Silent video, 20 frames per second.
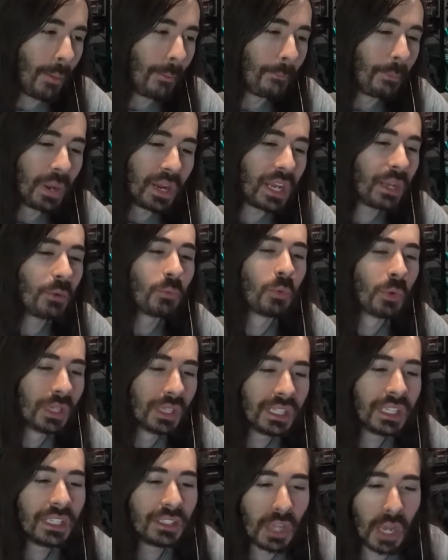but it
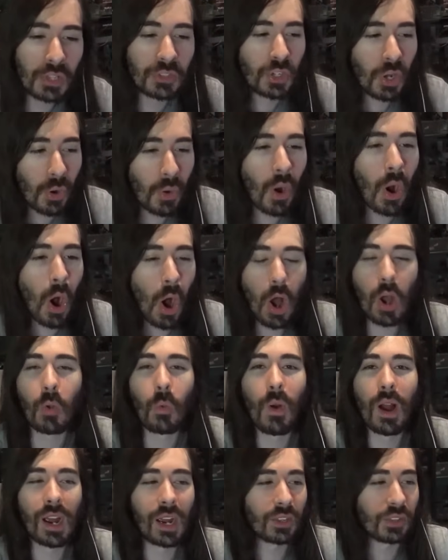really does go hog
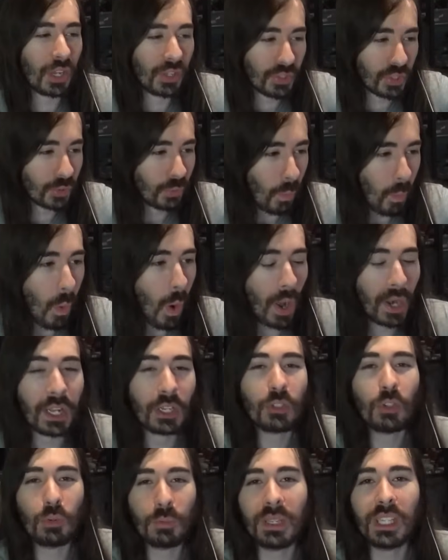wild on just wanting
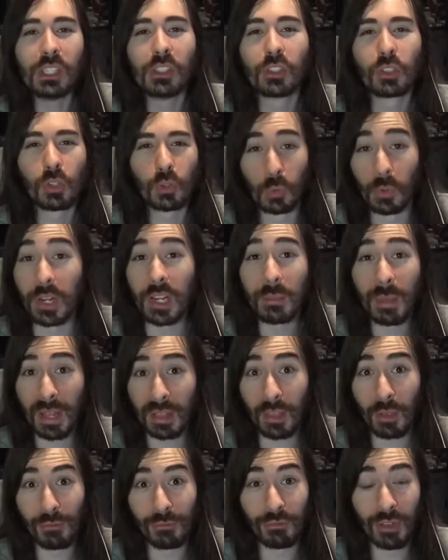to be Scream
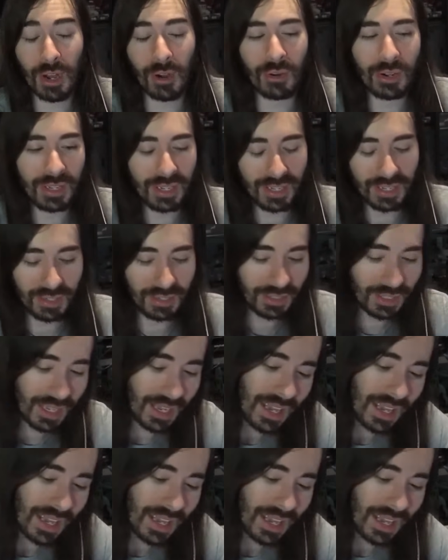at the very end.